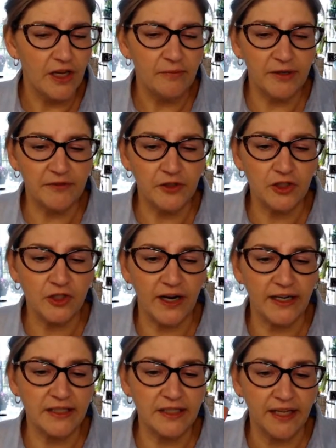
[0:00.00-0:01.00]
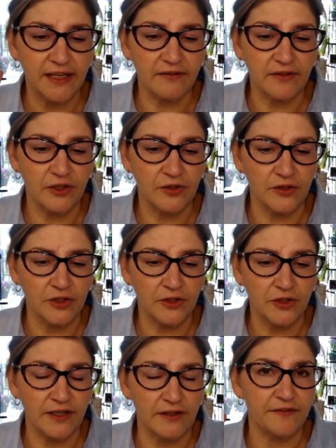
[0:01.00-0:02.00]
But if you're trying to you're
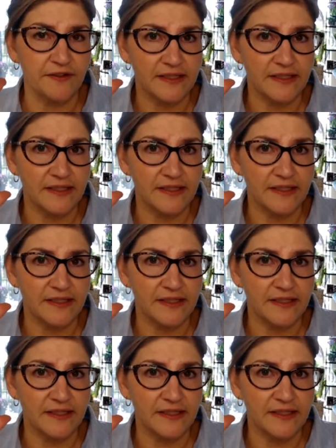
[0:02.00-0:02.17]
trying to fit